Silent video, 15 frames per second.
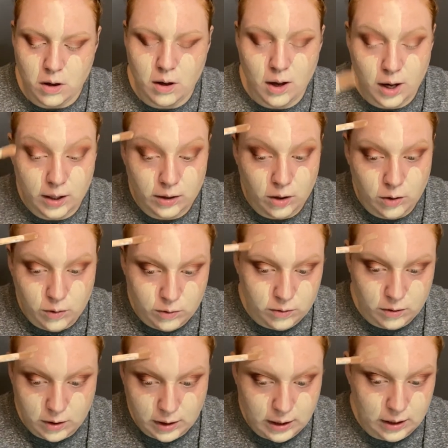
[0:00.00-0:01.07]
I know,
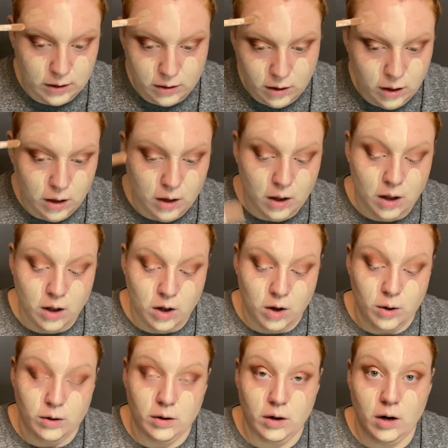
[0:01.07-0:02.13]
again,
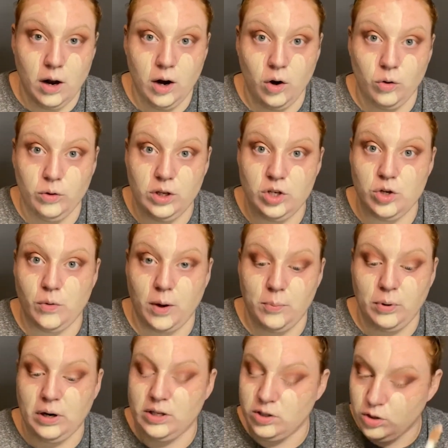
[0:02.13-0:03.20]
not only do I
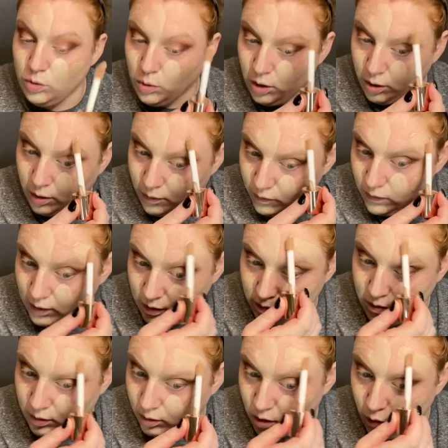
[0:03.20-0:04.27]
press too hard on
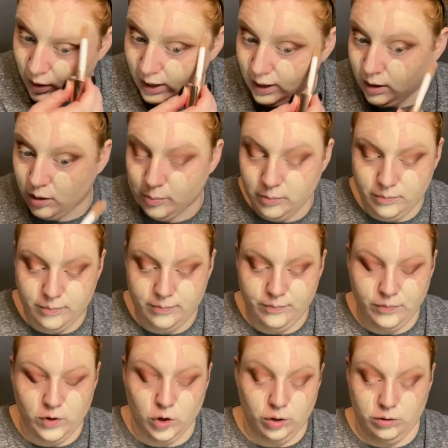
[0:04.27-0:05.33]
things and go ham,
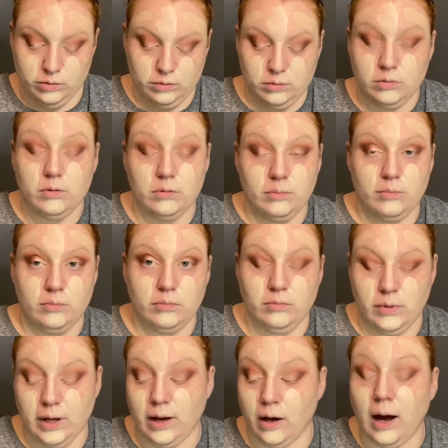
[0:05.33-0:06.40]
or
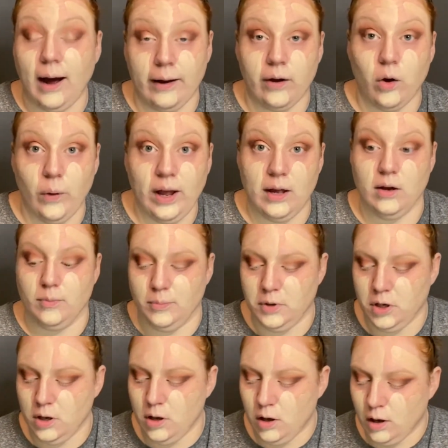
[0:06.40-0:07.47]
yeah, I go ham.
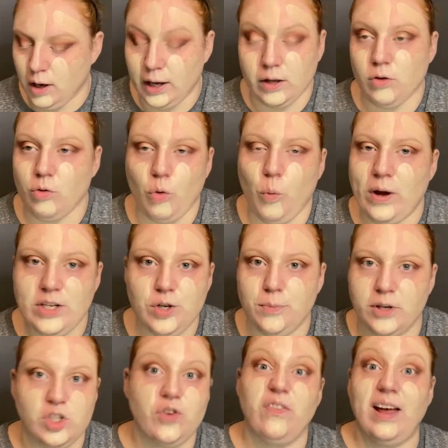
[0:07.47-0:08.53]
I use way too
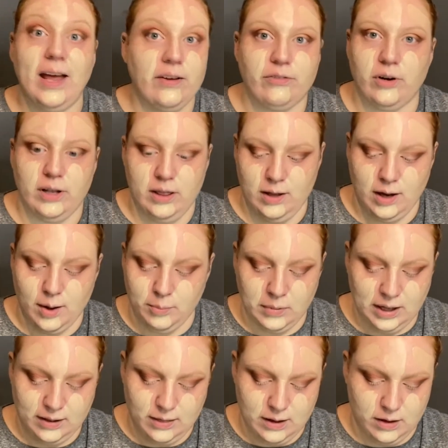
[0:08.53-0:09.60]
much of everything. I'm
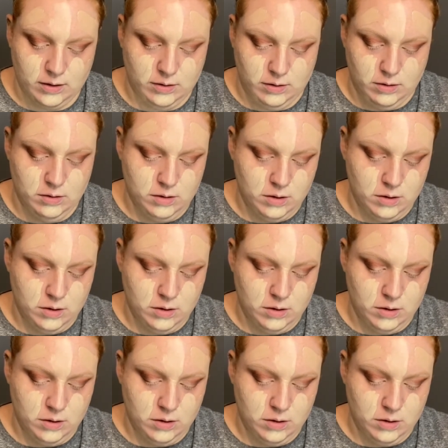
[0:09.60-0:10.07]
like that in,